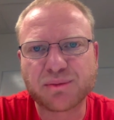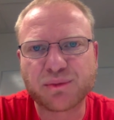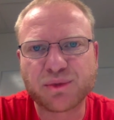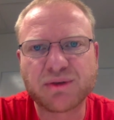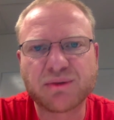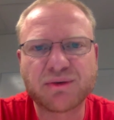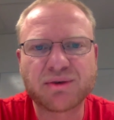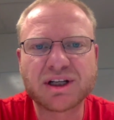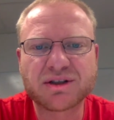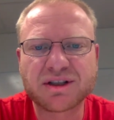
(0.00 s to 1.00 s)
we
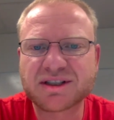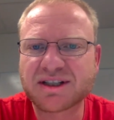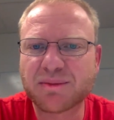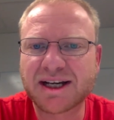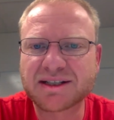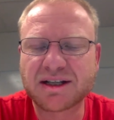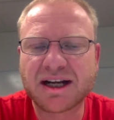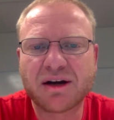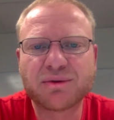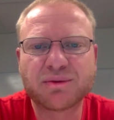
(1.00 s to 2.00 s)
really took a step back and said,
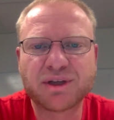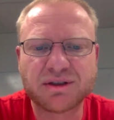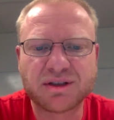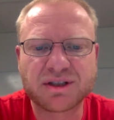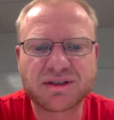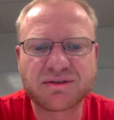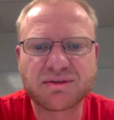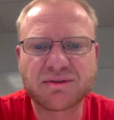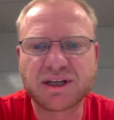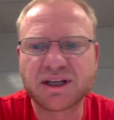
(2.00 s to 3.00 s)
how would we do this,
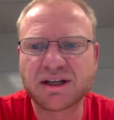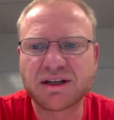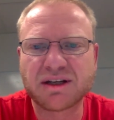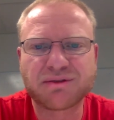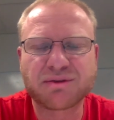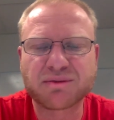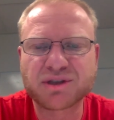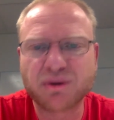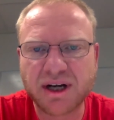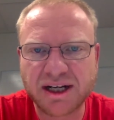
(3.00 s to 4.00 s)
from
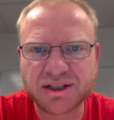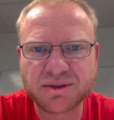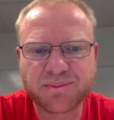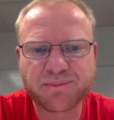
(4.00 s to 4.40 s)
scratch?